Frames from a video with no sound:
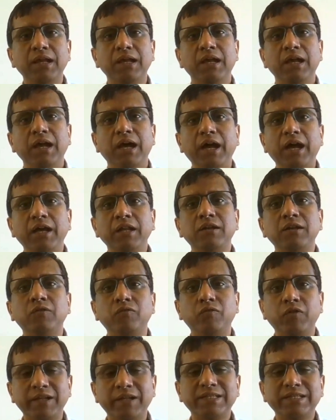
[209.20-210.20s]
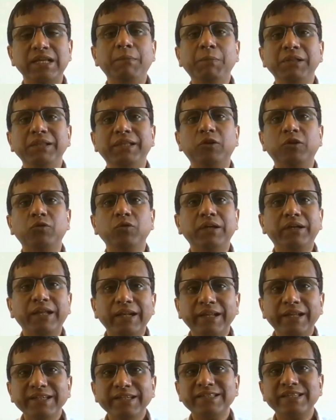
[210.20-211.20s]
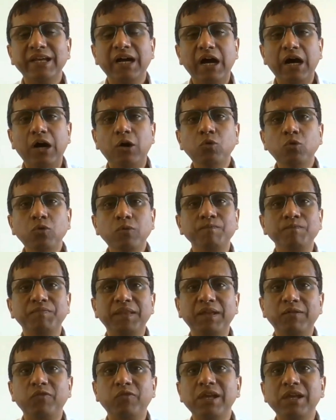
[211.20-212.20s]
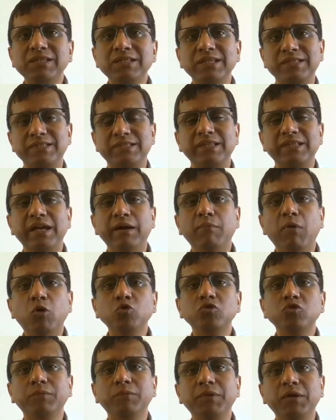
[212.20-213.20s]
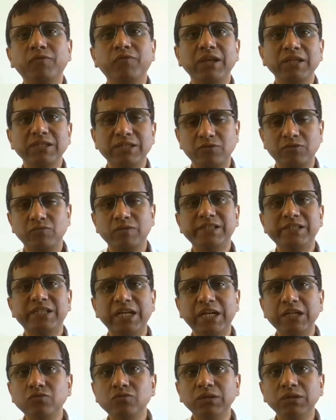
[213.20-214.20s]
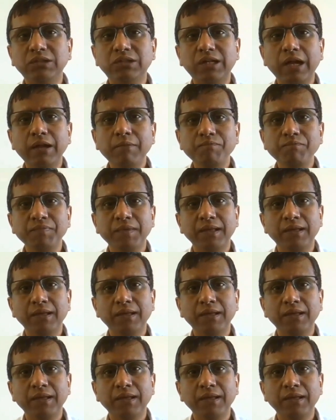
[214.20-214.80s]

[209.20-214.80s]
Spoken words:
And for example, that will tell us how the phases, the amounts of the phases will change with time,